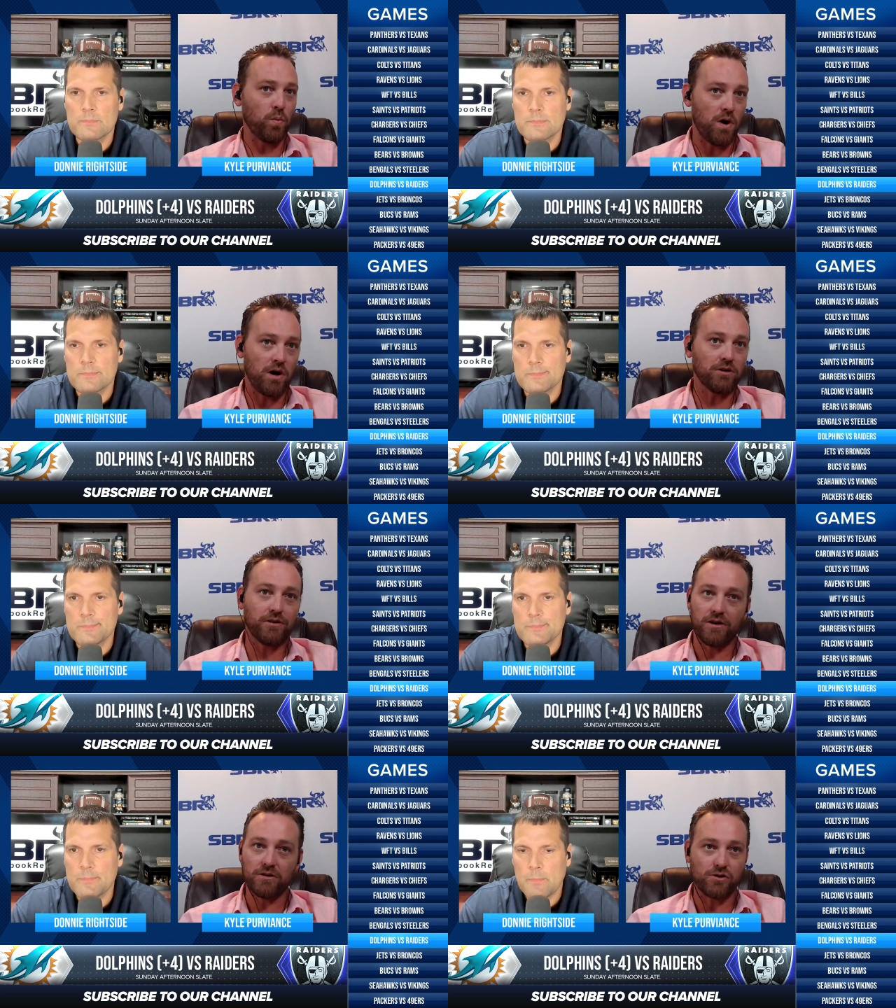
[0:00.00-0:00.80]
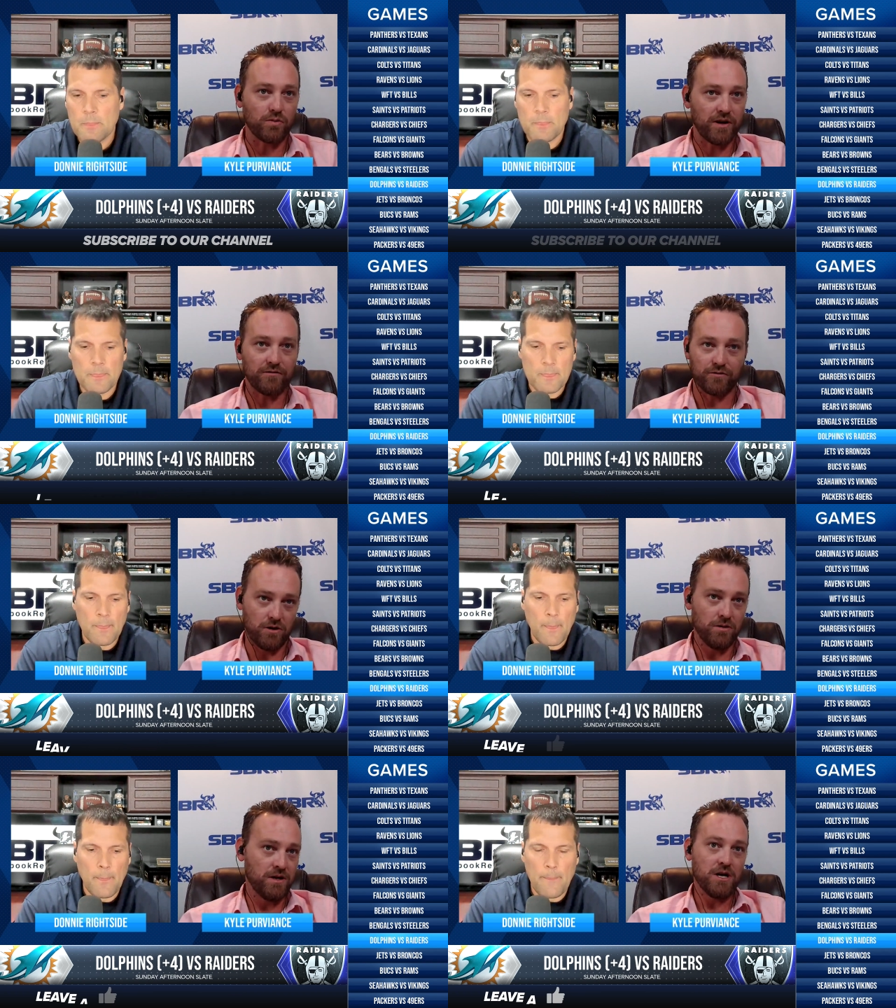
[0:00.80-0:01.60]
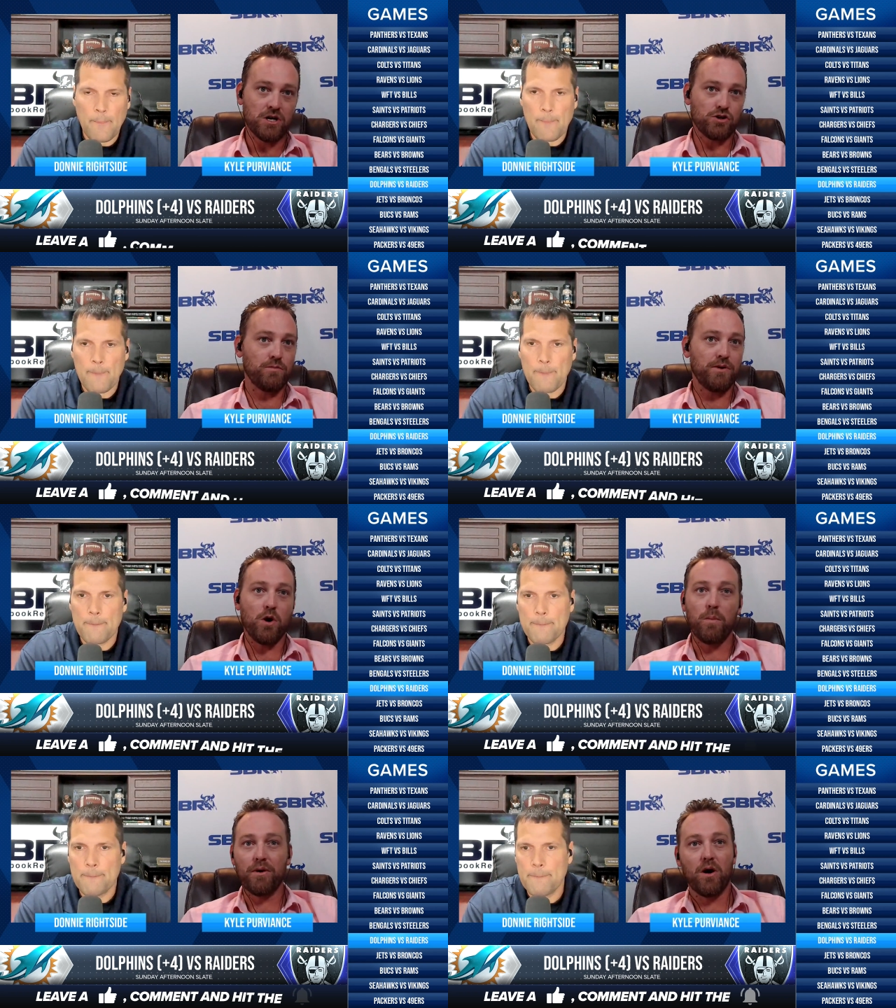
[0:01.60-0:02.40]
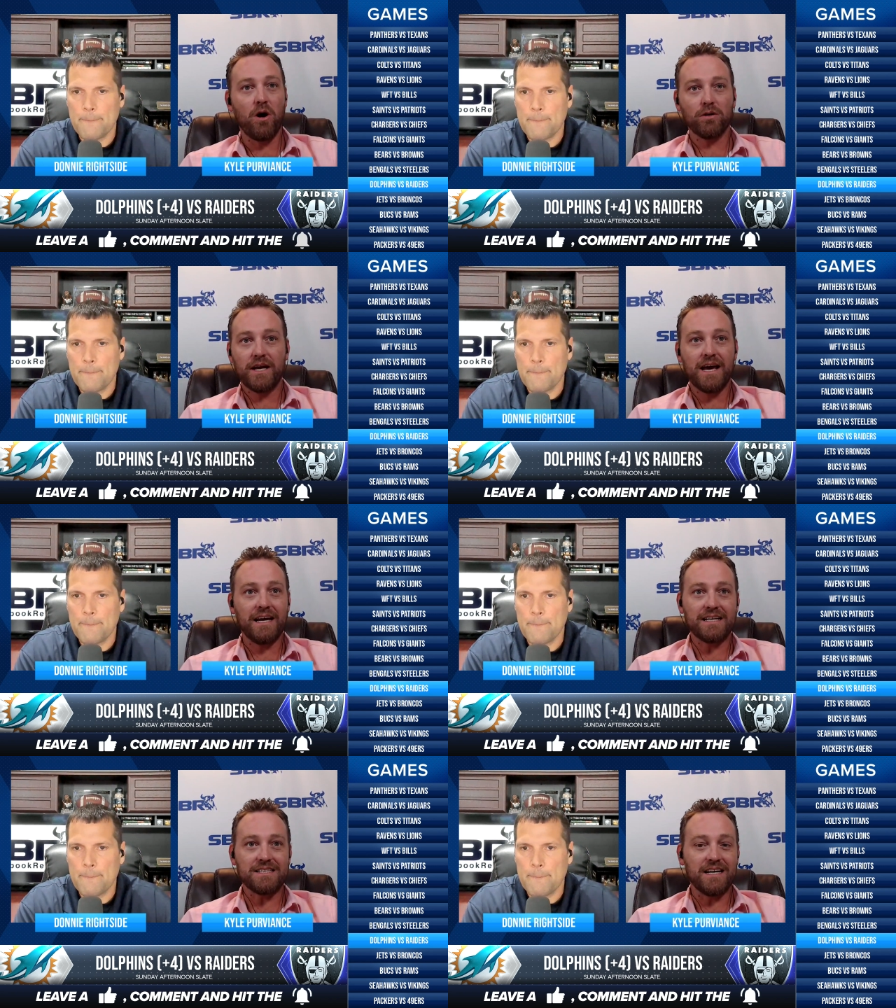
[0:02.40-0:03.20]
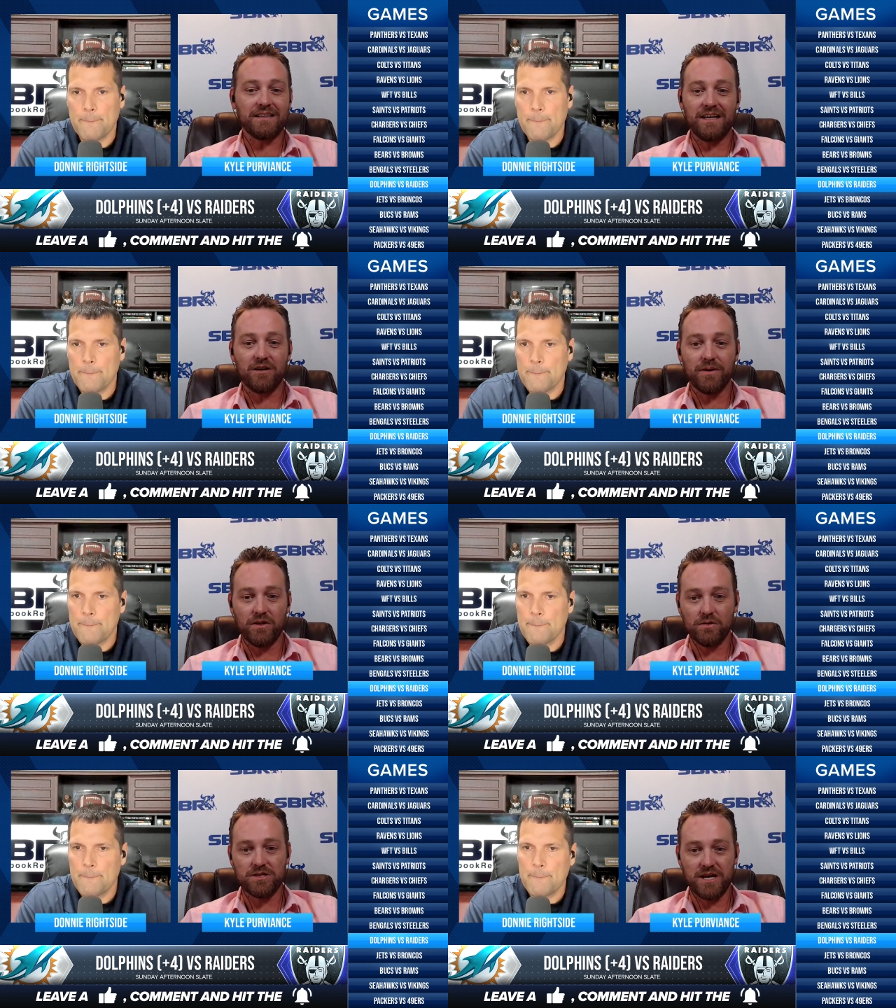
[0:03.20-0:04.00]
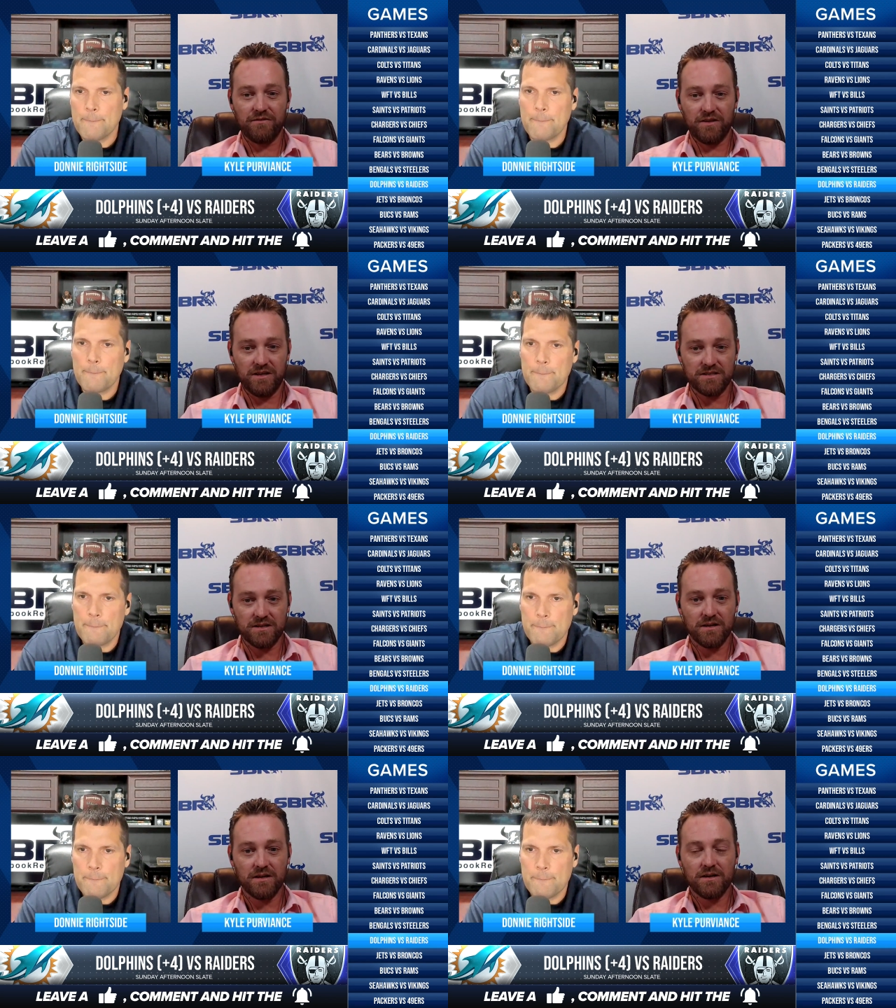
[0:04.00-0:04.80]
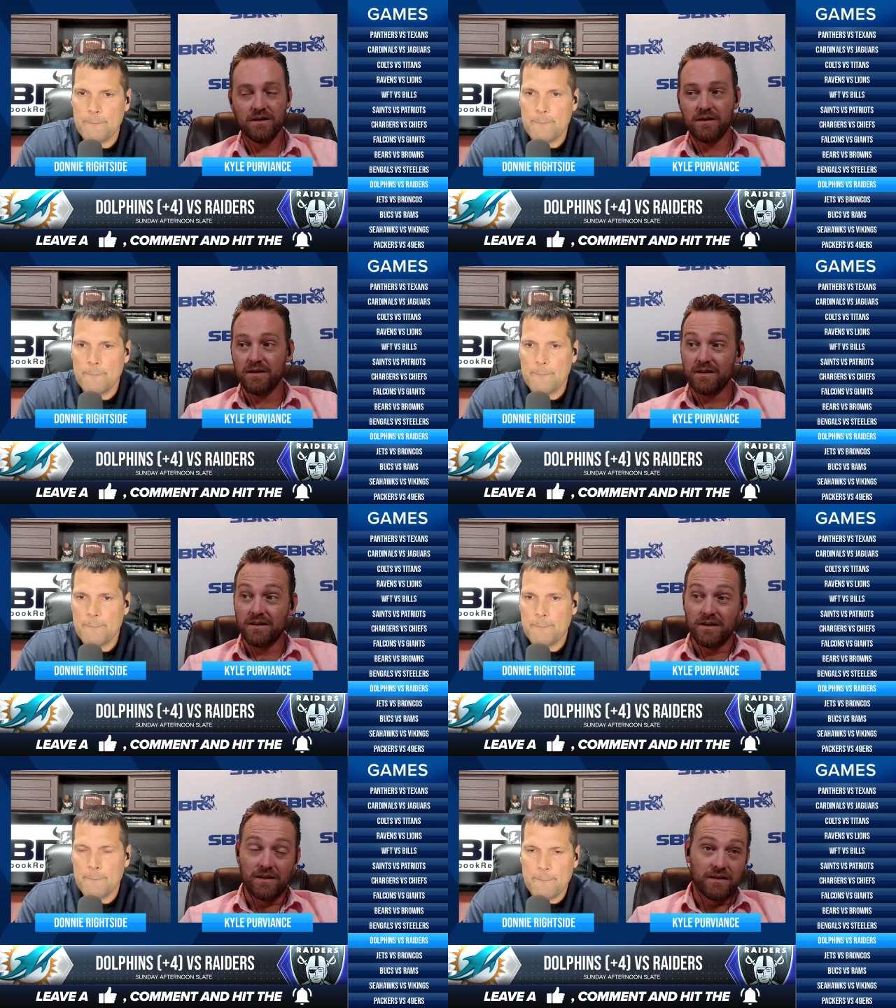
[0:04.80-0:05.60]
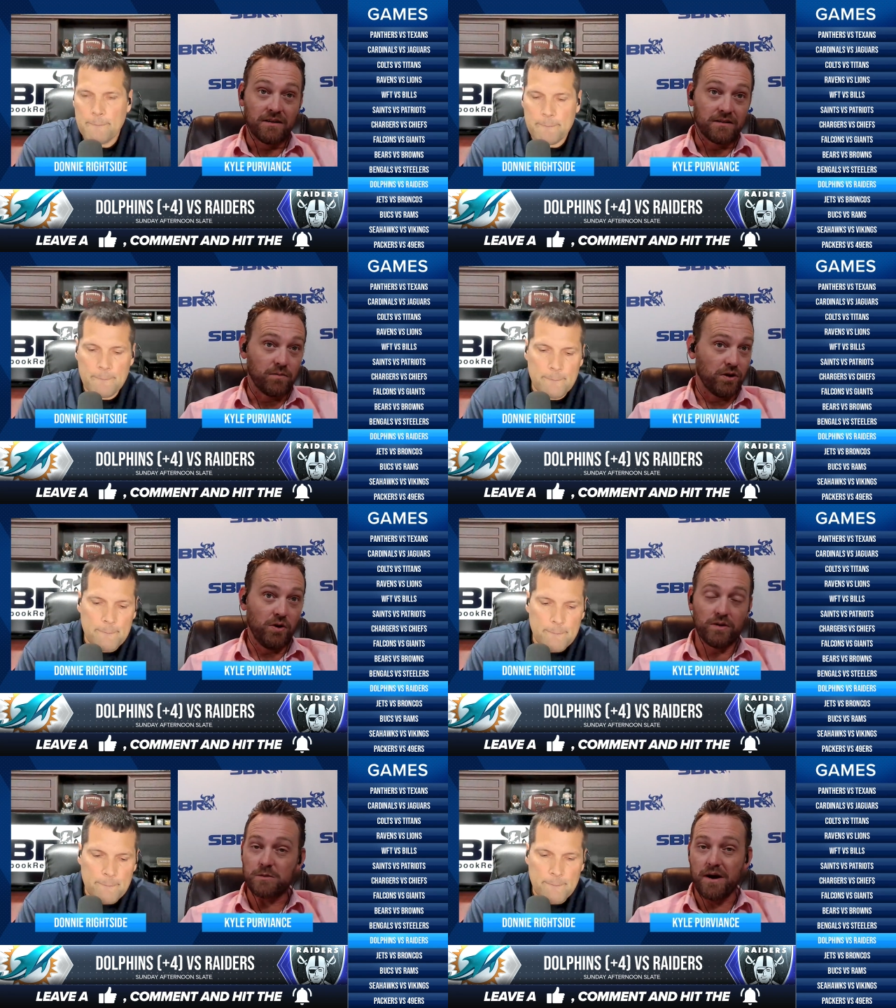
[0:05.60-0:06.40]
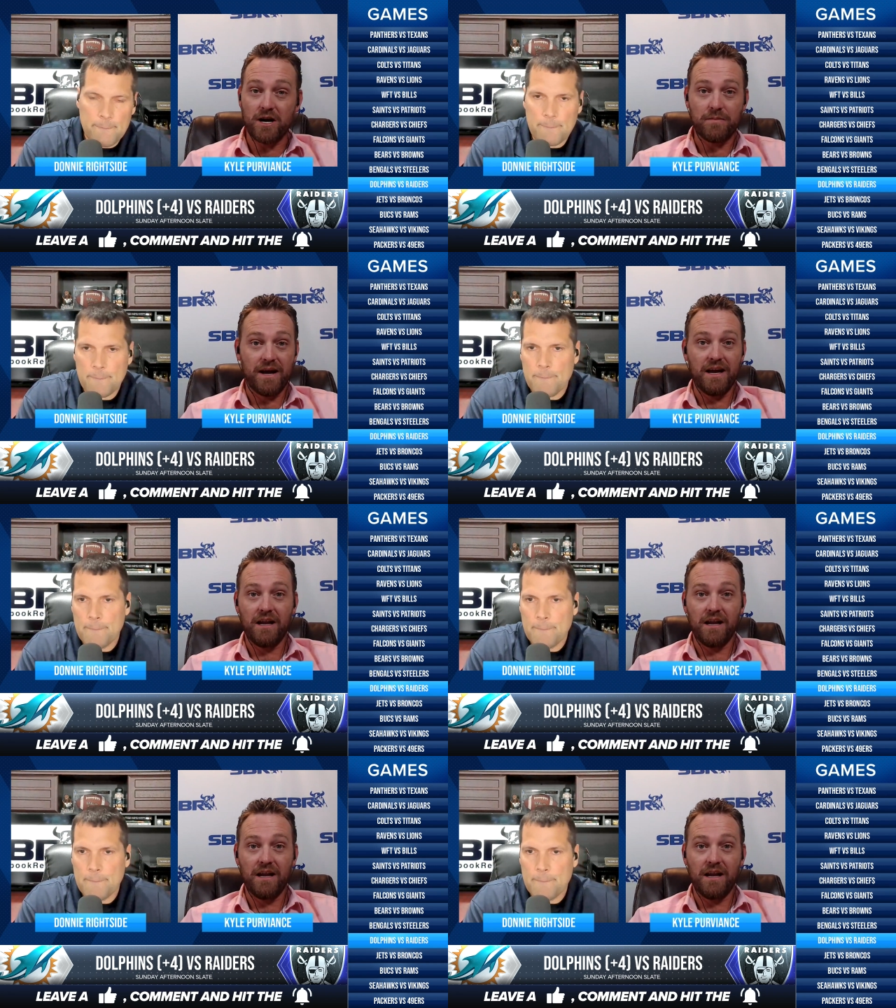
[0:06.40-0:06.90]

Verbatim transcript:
Speaker 1: Waller and Hunter Renfrow should be open all day against Nick Needham and those safeties. Were you inspired by